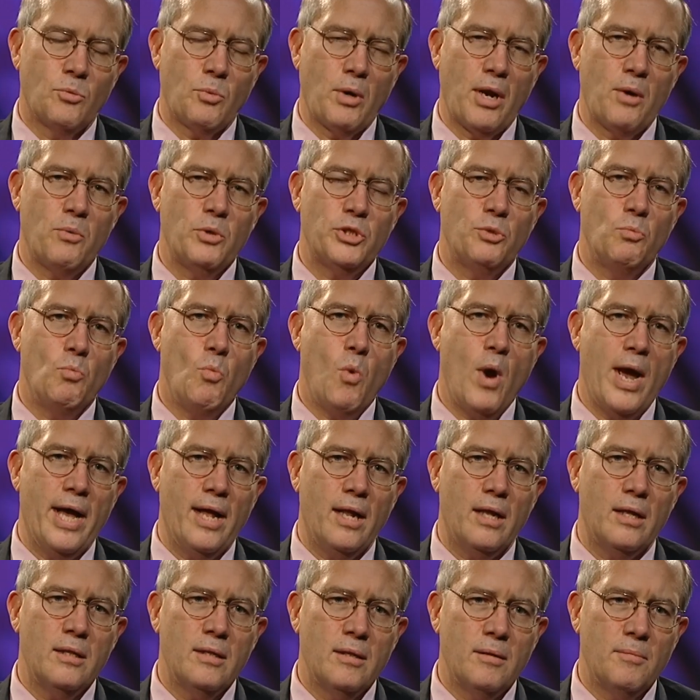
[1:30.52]
Well, I wish him
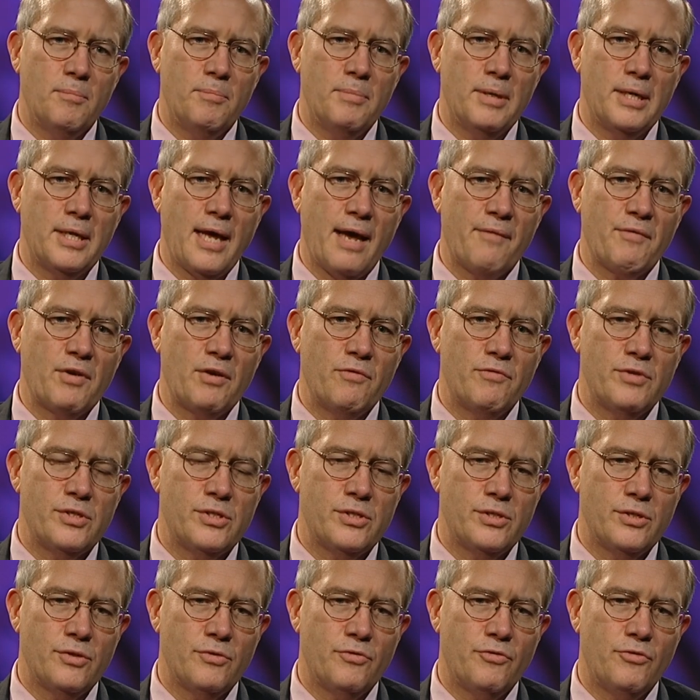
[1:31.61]
well, but having
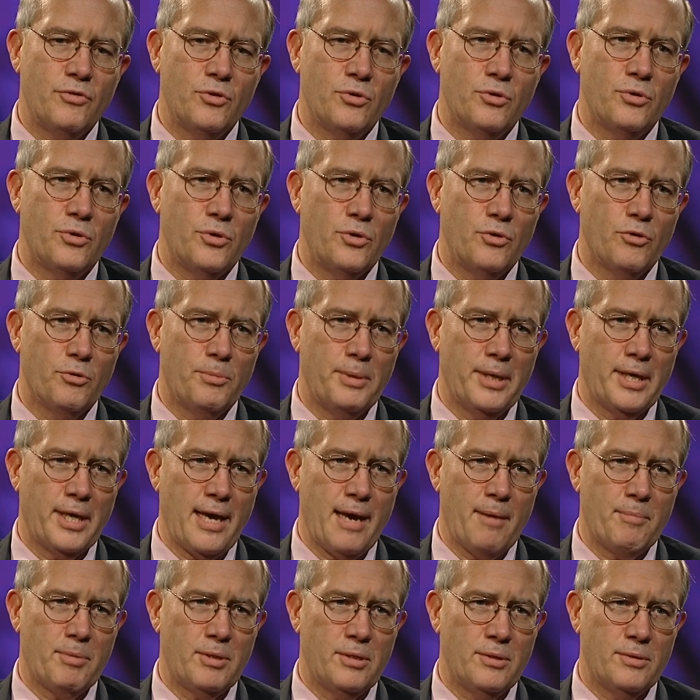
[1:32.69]
visited 4 European
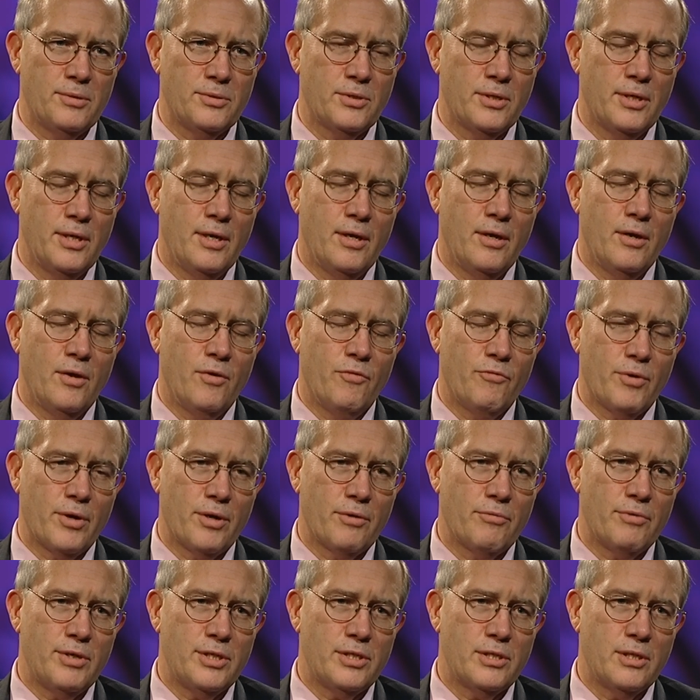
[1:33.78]
capitals
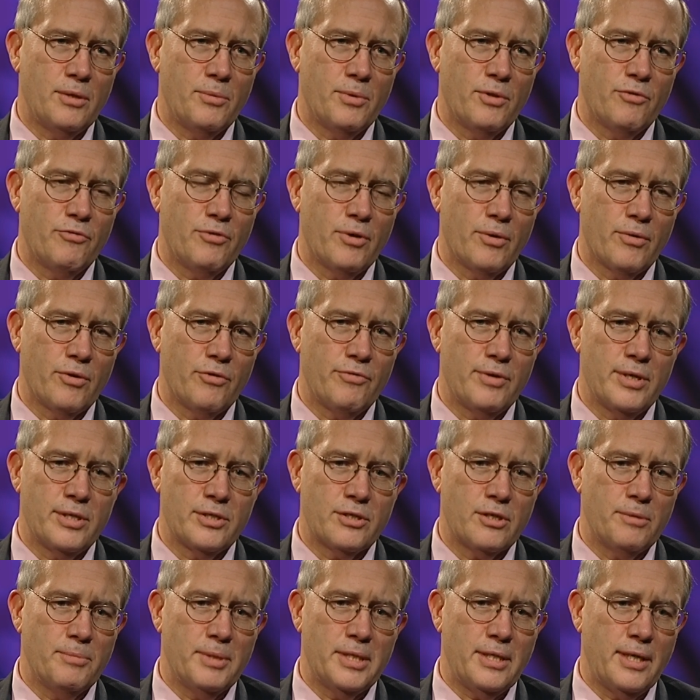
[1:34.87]
very recently with the Foreign
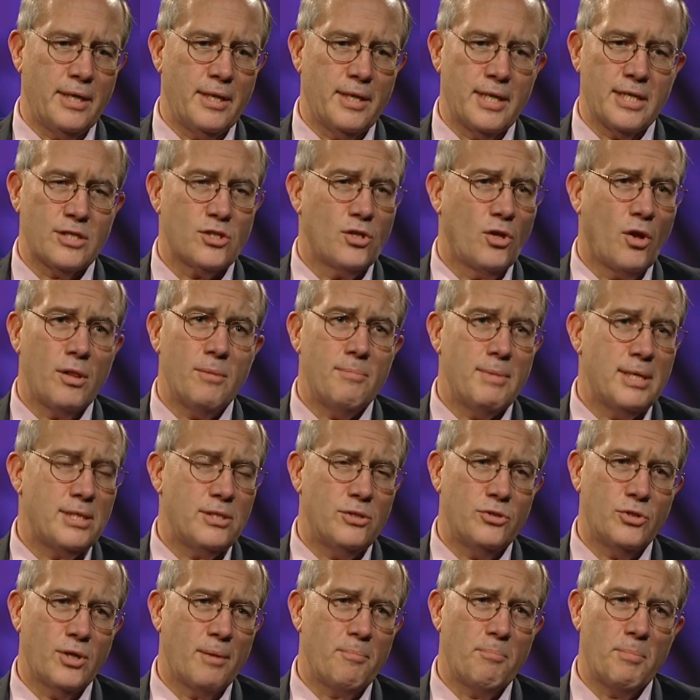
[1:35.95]
Affairs Committee, that's not the
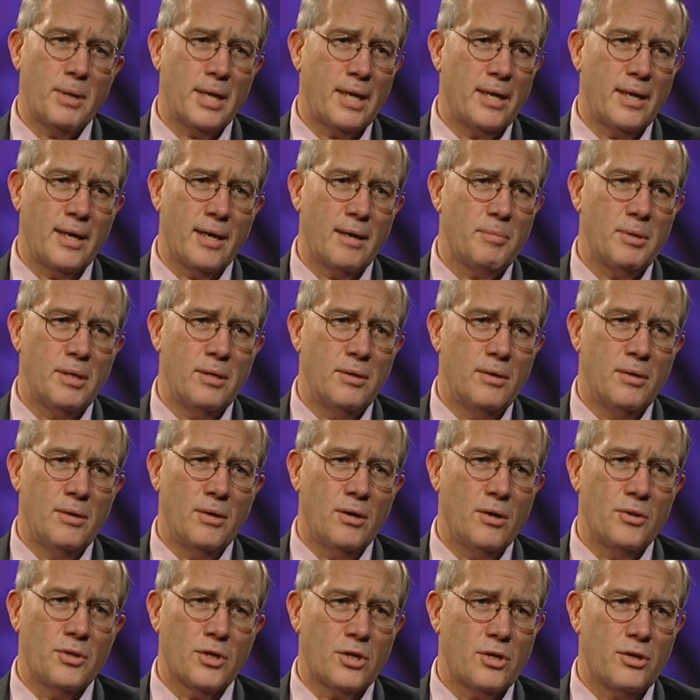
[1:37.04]
message I'm picking up
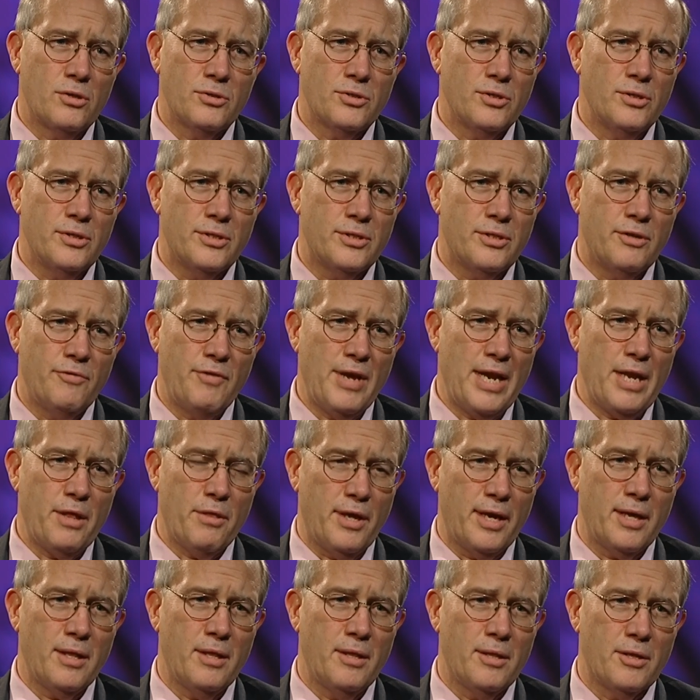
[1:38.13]
on the continent. If
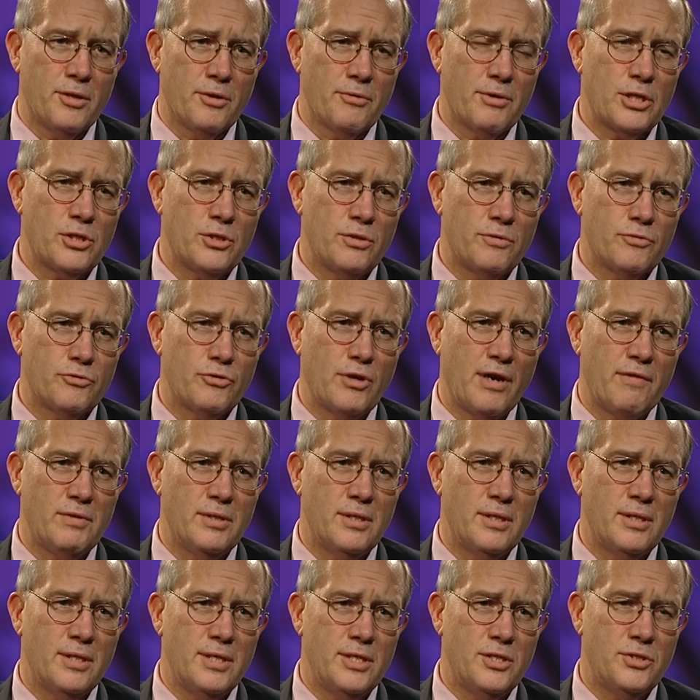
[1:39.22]
anything, the direction of
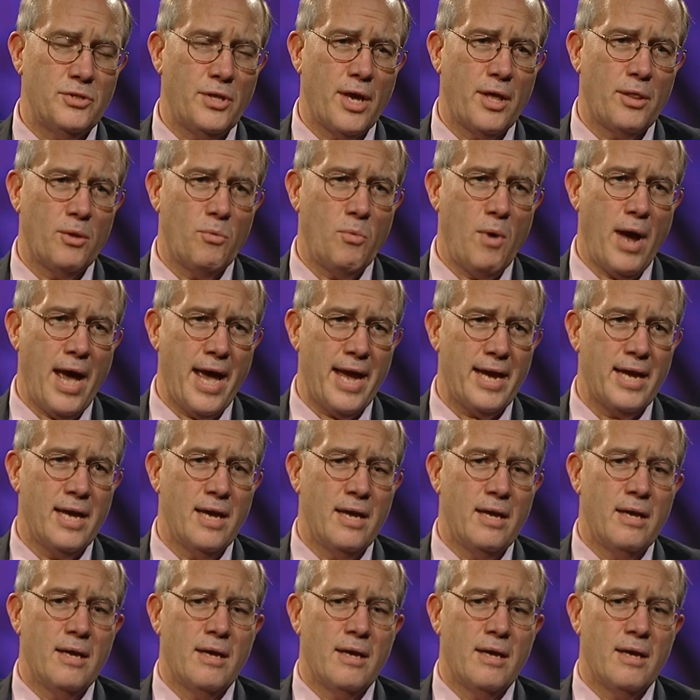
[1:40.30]
travel is the other way.